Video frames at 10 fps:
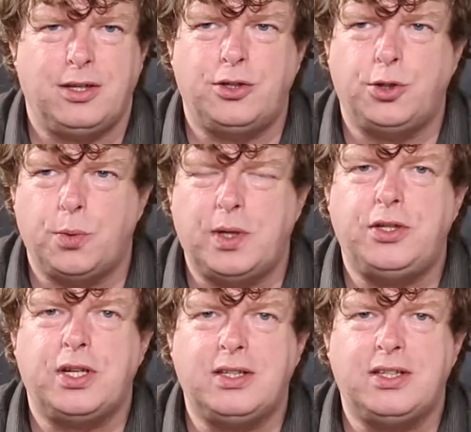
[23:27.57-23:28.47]
So
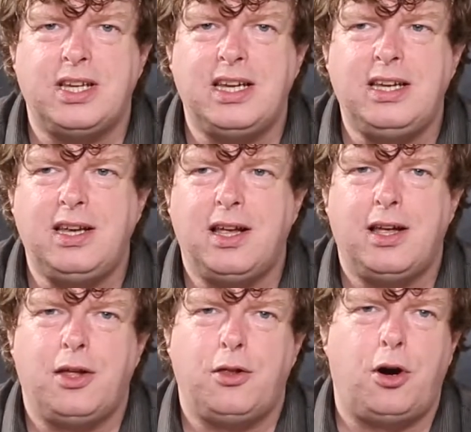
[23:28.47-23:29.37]
as you can see,
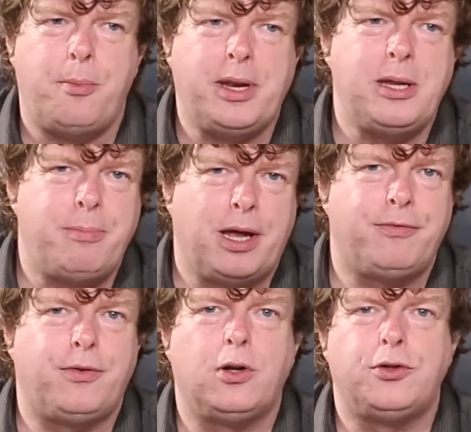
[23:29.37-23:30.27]
there are many
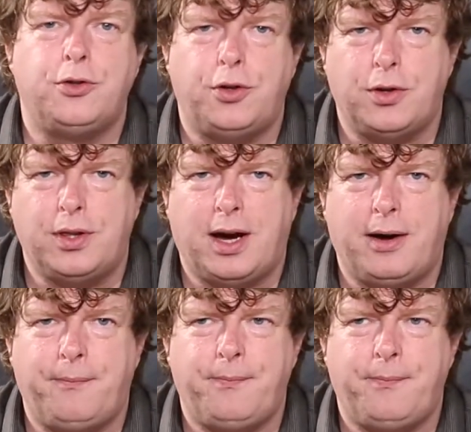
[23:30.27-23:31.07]
pitfalls in doing that.